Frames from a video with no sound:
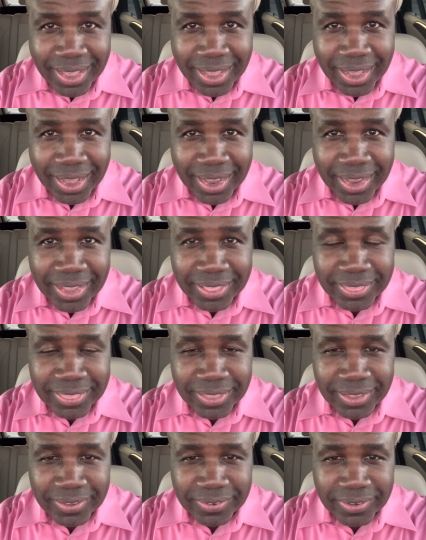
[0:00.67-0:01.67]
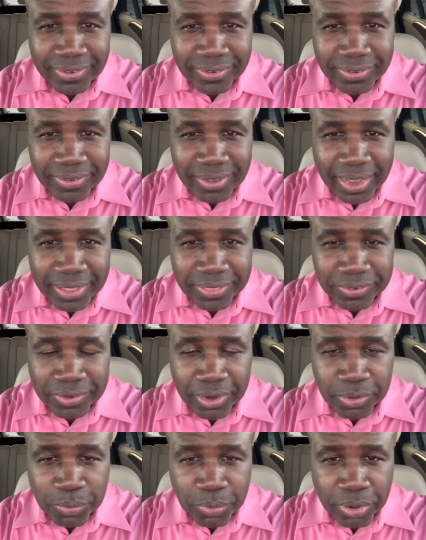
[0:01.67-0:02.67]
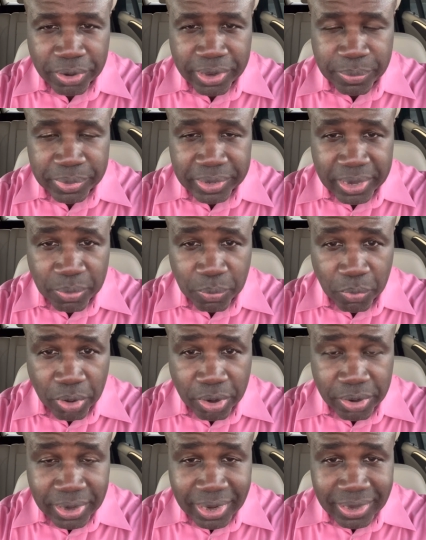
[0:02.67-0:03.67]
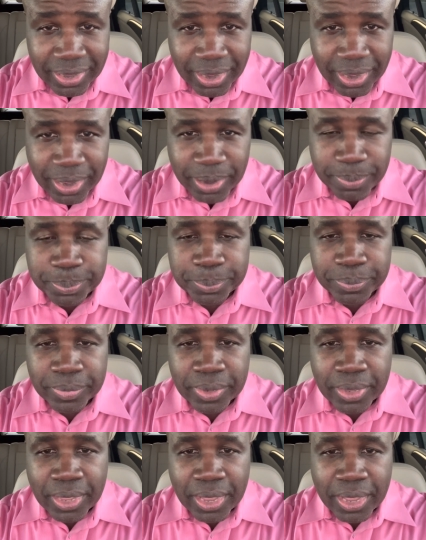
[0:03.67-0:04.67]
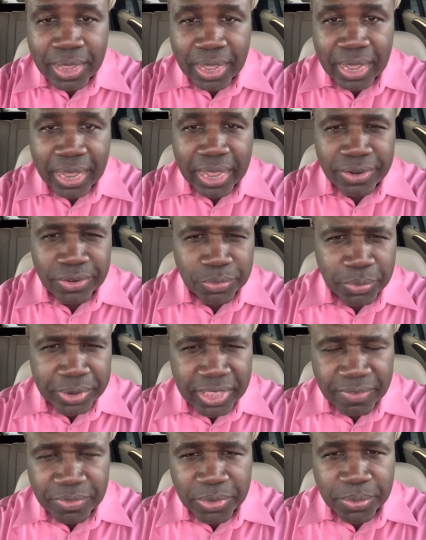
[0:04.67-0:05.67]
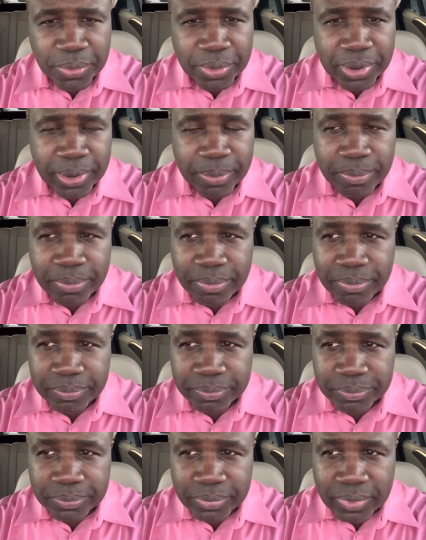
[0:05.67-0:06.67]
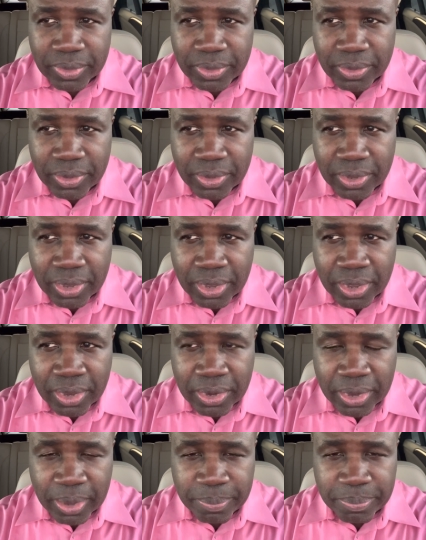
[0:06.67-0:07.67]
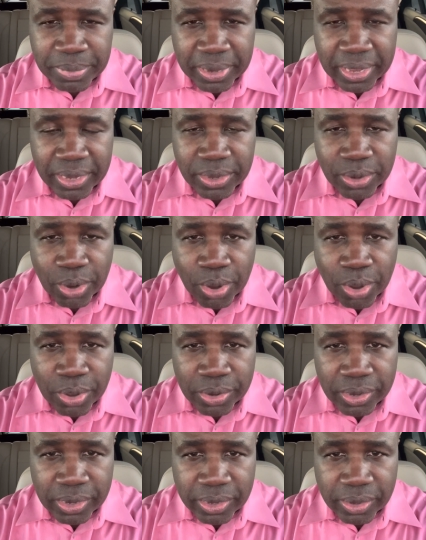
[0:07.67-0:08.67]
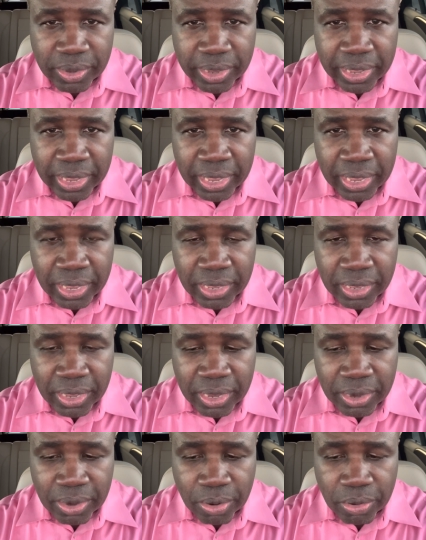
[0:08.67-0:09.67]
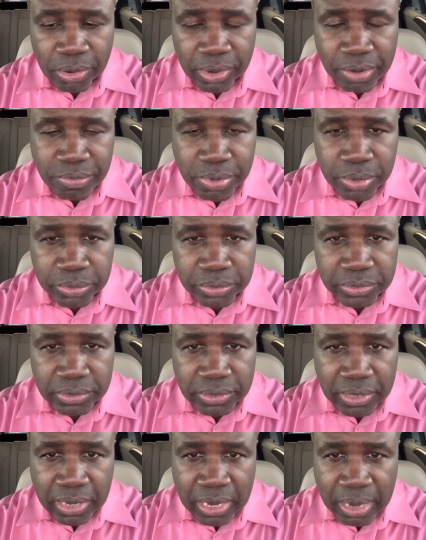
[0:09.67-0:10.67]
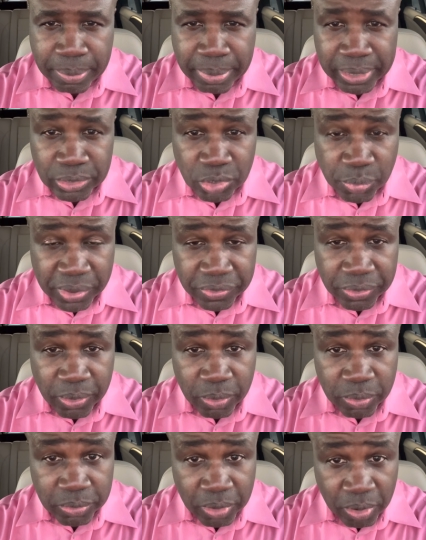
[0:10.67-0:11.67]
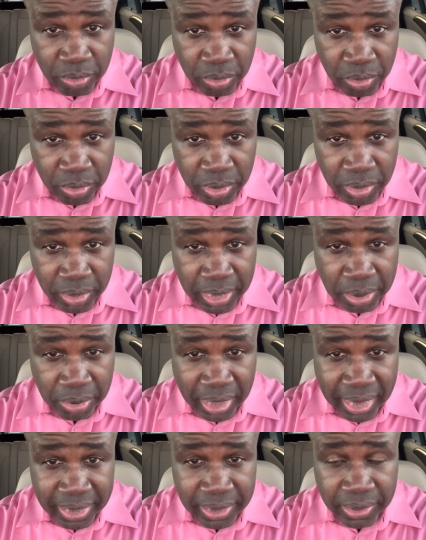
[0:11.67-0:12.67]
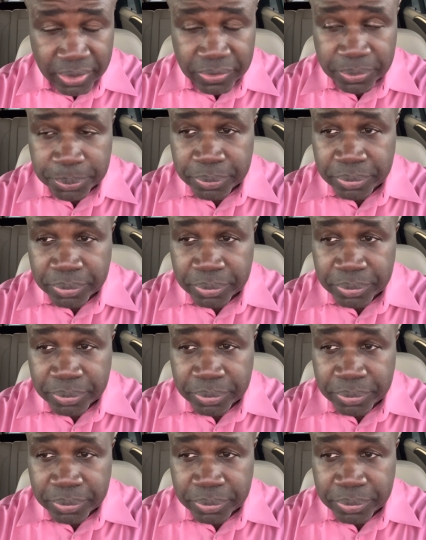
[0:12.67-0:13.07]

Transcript: Hi, this is hi, this is Dr. Walker with denwalker.com. Uh, I just want to give you um, an update on a an article I wrote uh, about two weeks ago on on nattokinase,